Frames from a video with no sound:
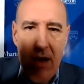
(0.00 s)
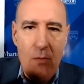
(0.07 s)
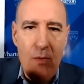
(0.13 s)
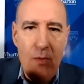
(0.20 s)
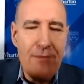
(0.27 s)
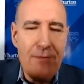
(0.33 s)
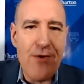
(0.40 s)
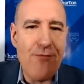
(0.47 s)
uh,
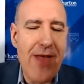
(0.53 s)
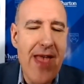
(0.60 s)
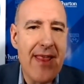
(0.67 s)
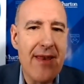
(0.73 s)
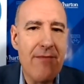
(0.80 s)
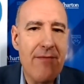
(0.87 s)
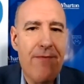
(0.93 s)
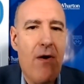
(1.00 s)
whatever
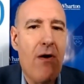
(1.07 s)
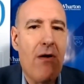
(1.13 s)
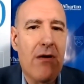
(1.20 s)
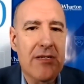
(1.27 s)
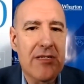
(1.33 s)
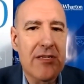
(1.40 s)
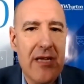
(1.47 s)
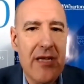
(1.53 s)
rain
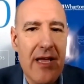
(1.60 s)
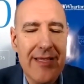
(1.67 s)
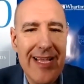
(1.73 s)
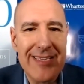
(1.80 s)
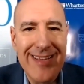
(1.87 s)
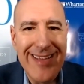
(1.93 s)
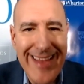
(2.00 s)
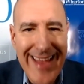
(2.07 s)
falls uh,
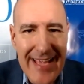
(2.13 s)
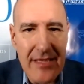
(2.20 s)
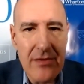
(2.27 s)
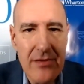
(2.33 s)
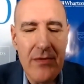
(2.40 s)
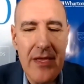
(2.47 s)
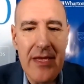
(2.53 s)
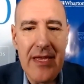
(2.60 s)
doesn't
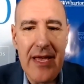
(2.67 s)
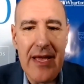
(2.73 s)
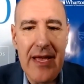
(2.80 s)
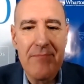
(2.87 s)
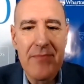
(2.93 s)
get to the,